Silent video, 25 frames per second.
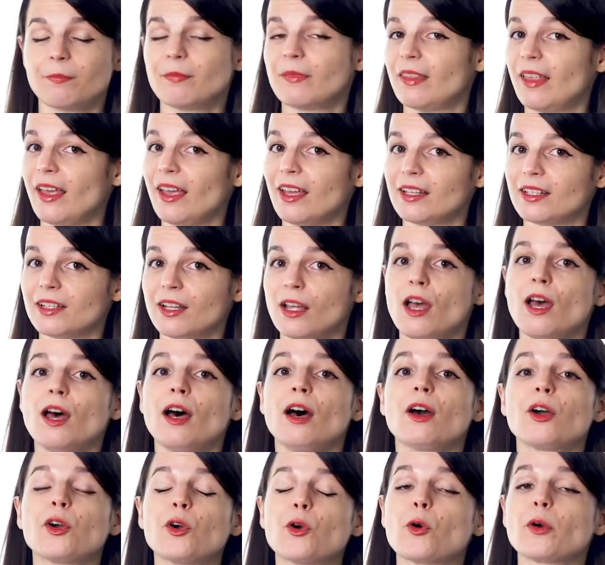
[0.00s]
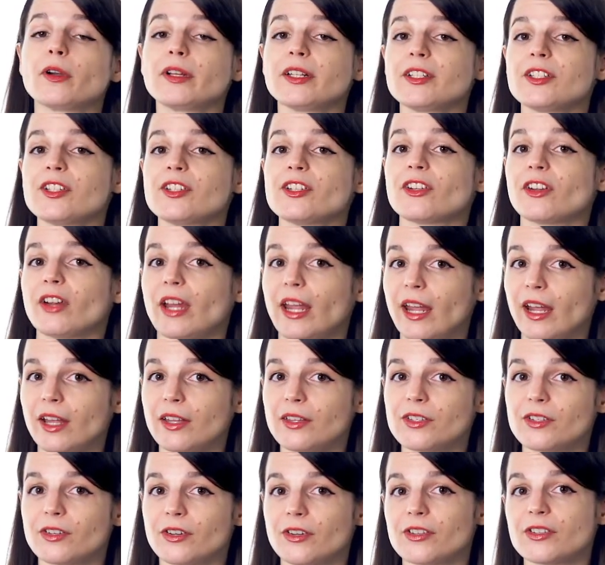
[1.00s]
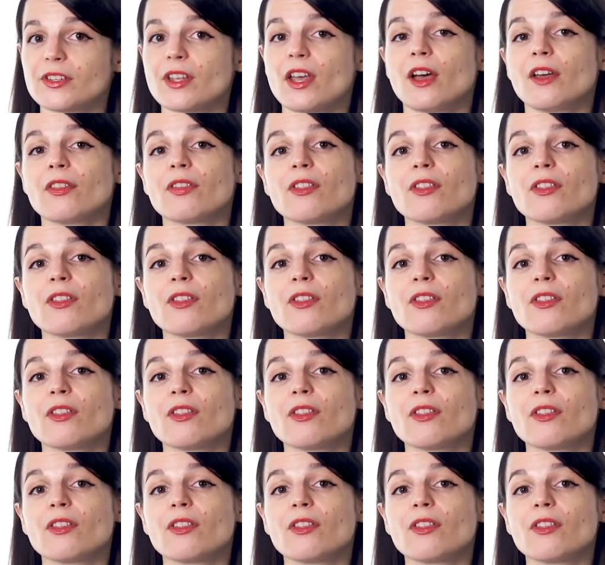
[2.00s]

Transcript: Then, according to your answers,